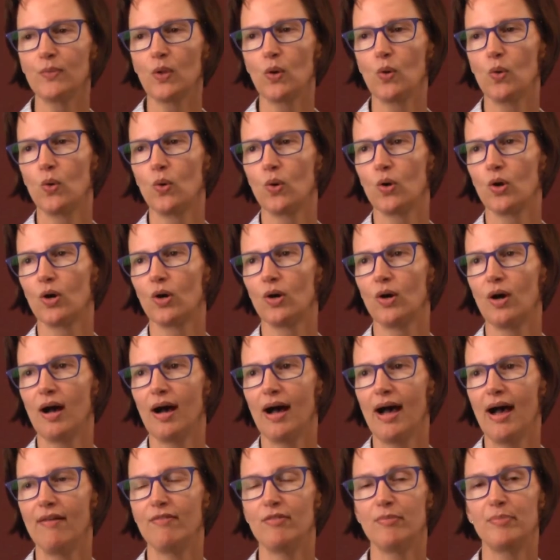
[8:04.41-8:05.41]
or I'll
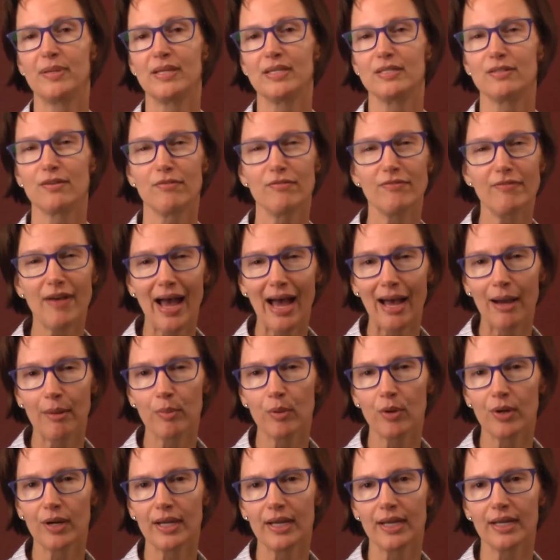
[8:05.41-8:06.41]
have a piece of
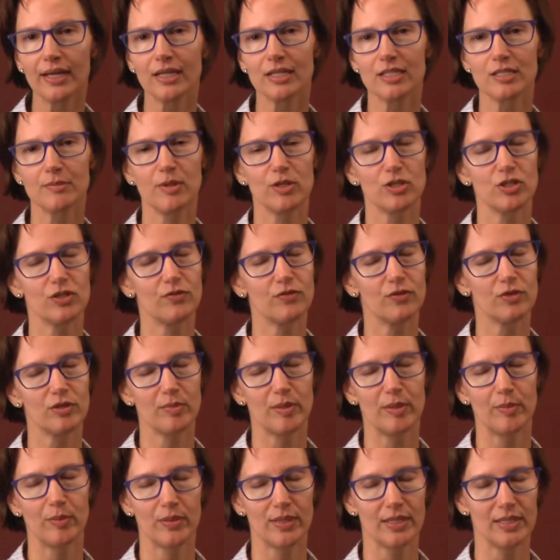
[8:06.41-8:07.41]
fabric, especially for the
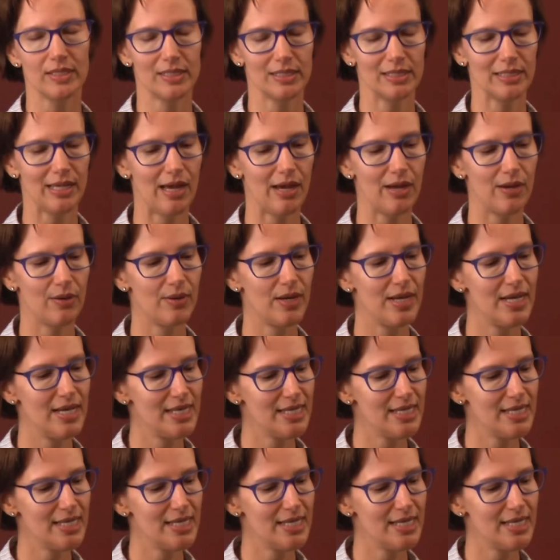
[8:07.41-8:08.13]
people that sew,